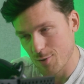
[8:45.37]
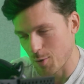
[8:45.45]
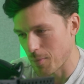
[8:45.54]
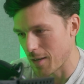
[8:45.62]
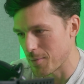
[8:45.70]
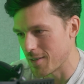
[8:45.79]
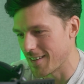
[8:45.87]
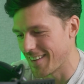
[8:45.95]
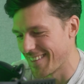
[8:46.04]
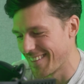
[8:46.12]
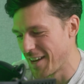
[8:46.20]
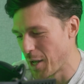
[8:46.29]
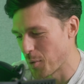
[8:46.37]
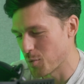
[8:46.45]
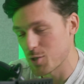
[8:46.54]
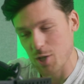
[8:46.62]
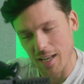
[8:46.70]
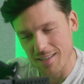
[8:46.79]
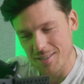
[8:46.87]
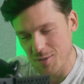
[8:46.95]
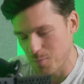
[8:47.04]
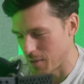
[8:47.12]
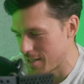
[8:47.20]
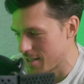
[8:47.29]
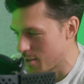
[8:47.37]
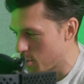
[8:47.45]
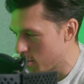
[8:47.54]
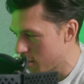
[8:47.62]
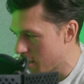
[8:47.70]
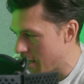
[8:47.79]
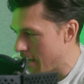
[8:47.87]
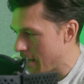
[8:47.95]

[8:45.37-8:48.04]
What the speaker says: So maybe with challenges, but still good.